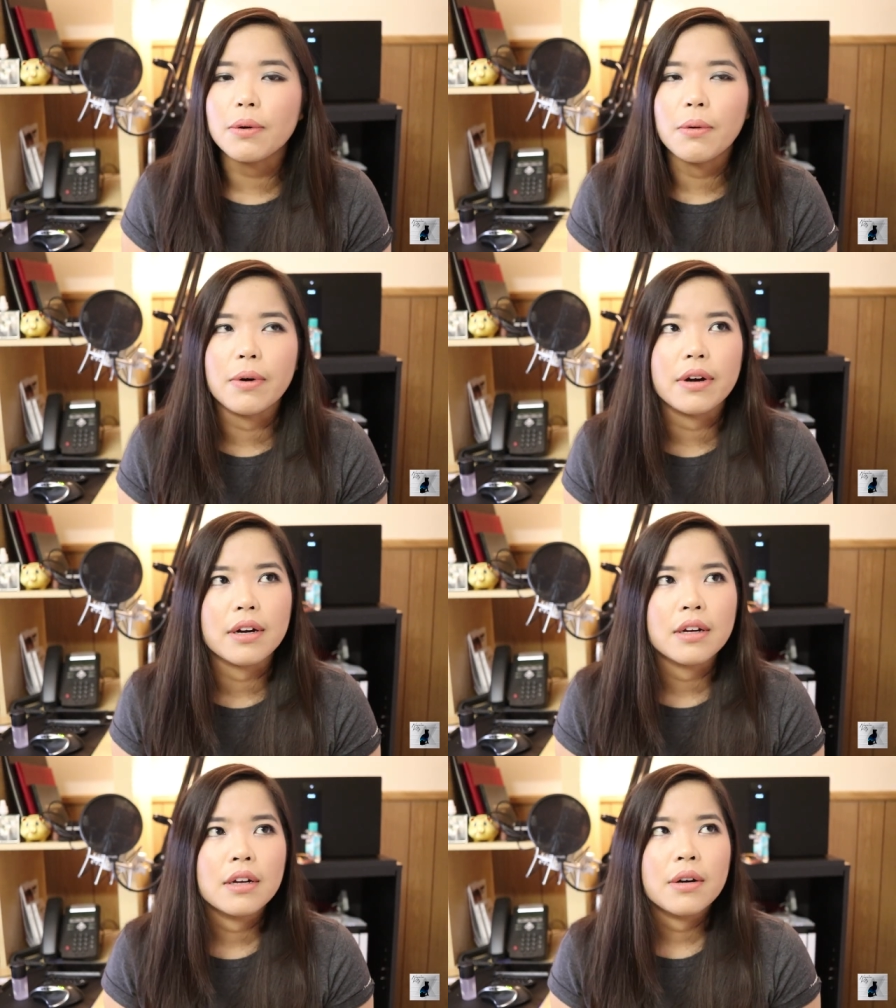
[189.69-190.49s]

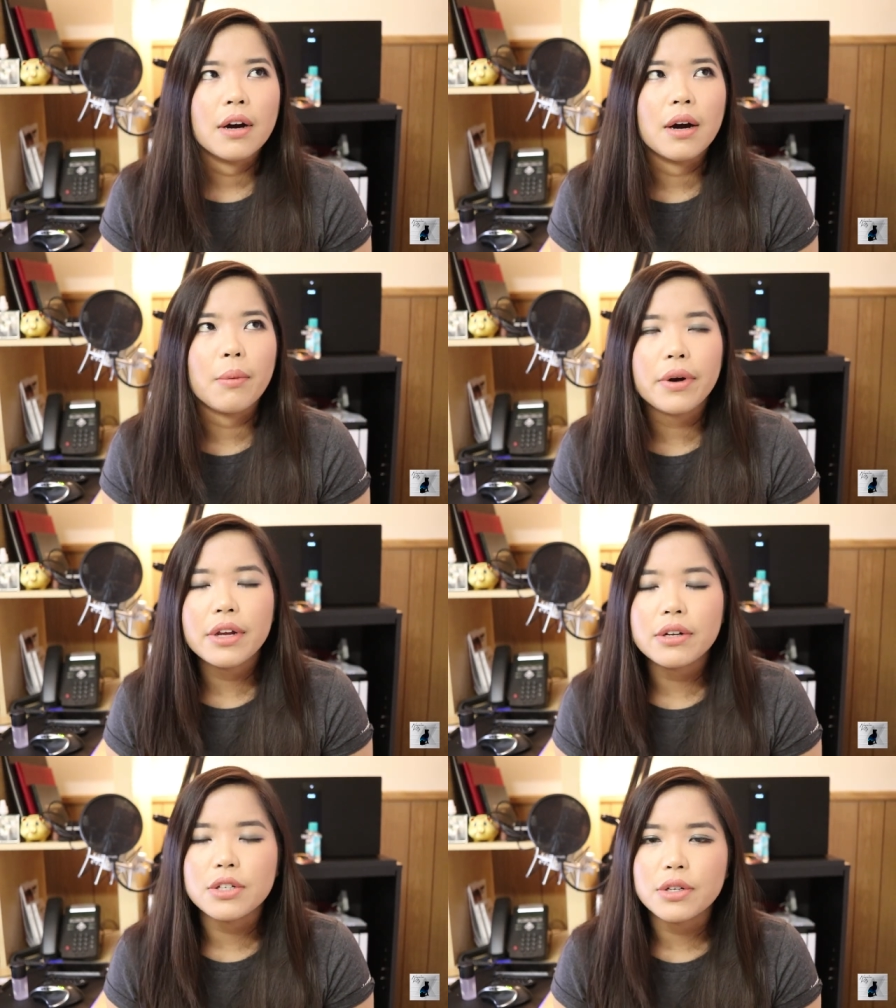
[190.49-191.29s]
Or uh, what do
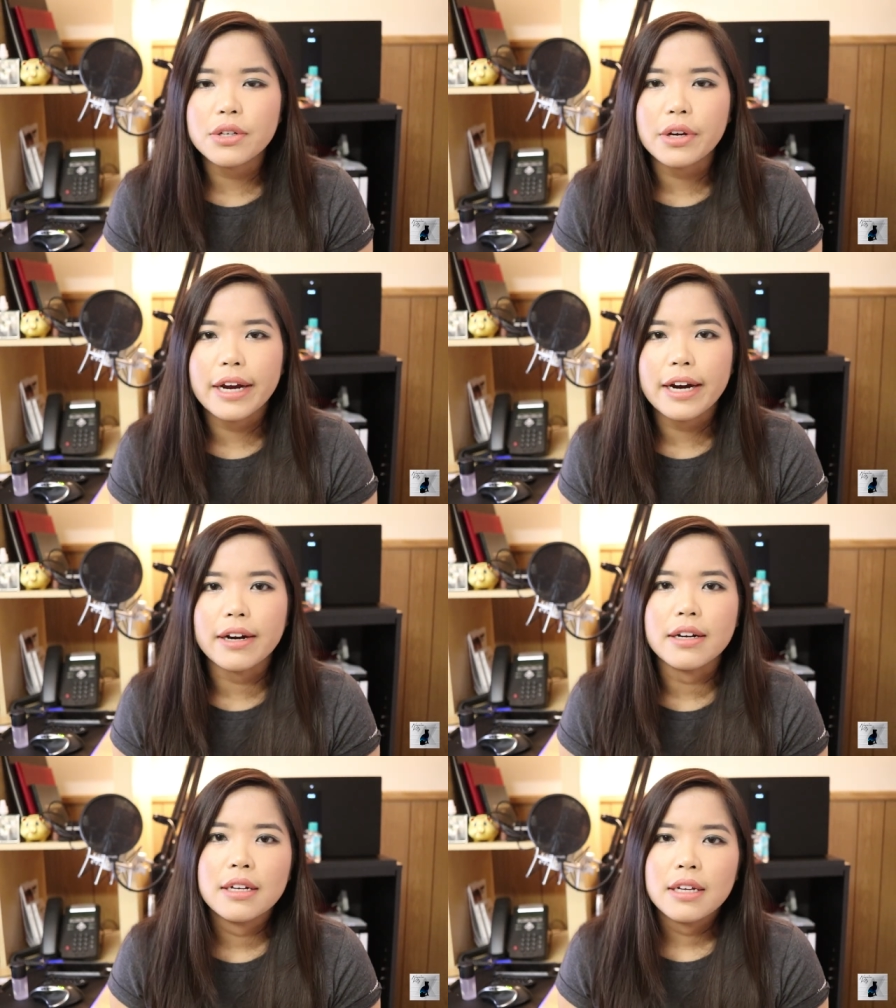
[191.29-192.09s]
you do to your
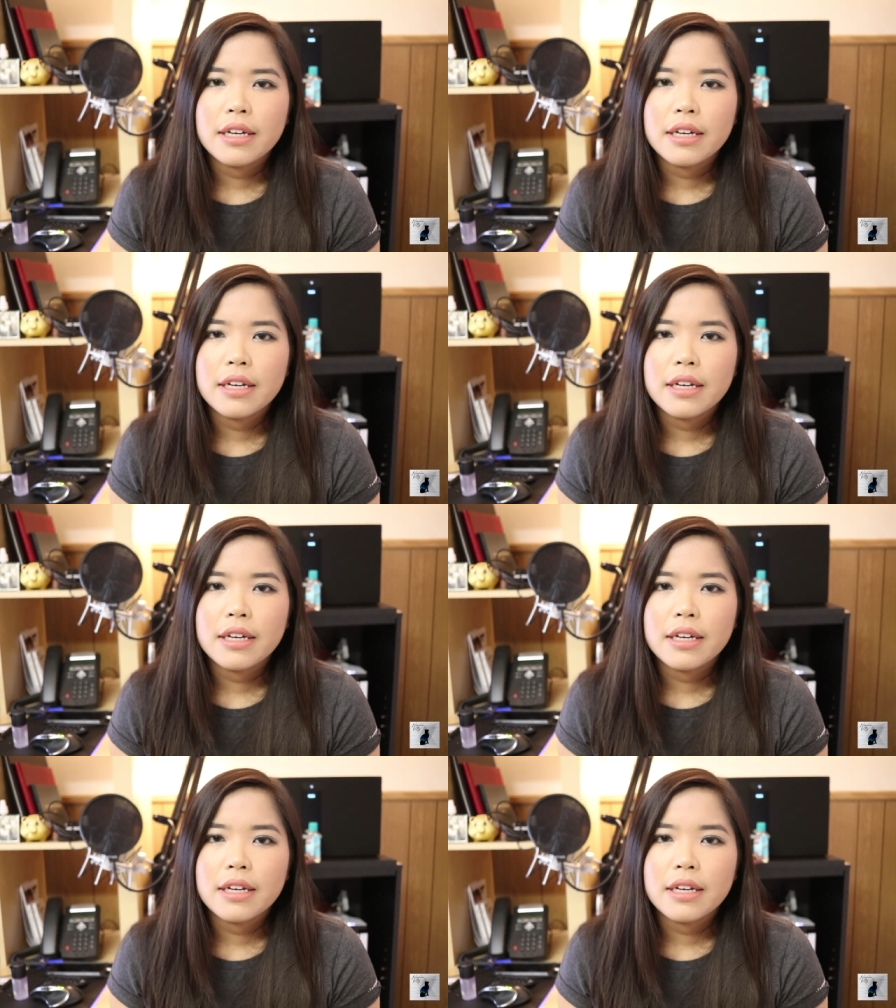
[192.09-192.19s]
hair?